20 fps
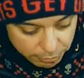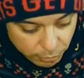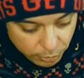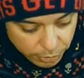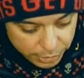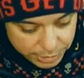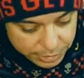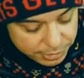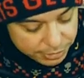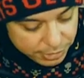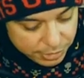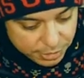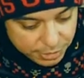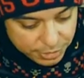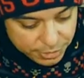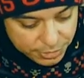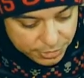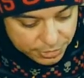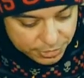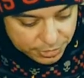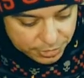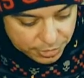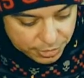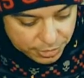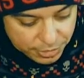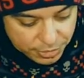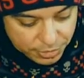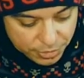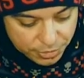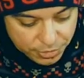for it, because
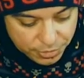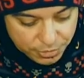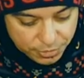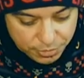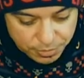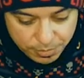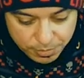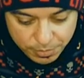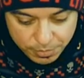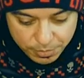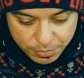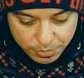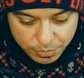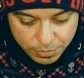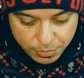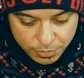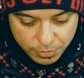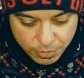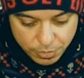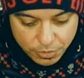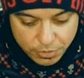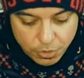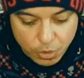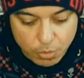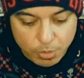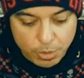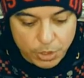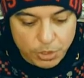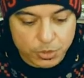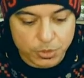there's just
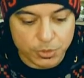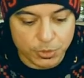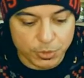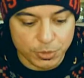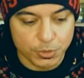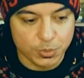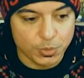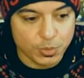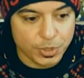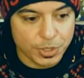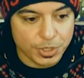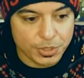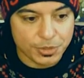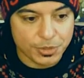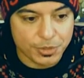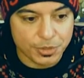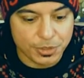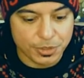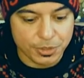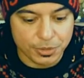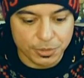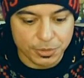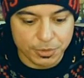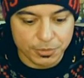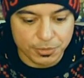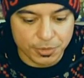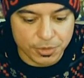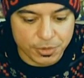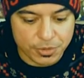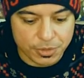so much to do with this
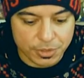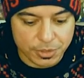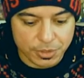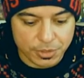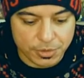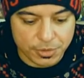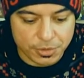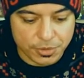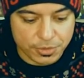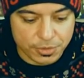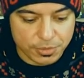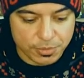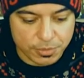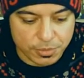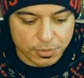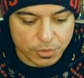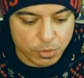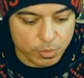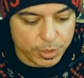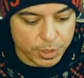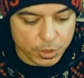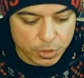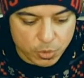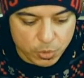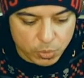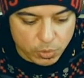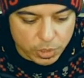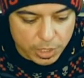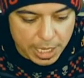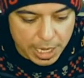universe, and there's so many
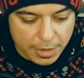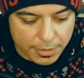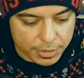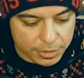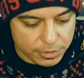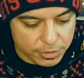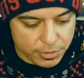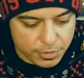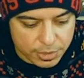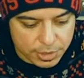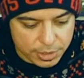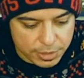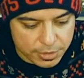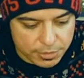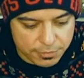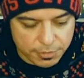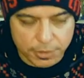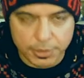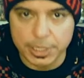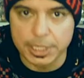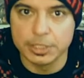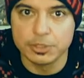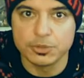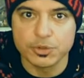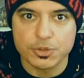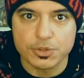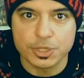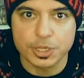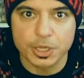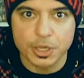cool characters, and it's a very
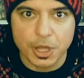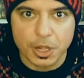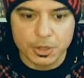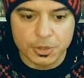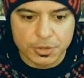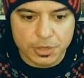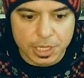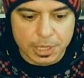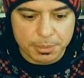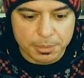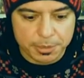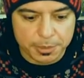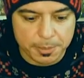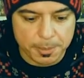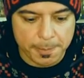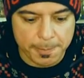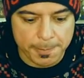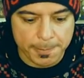interesting concept.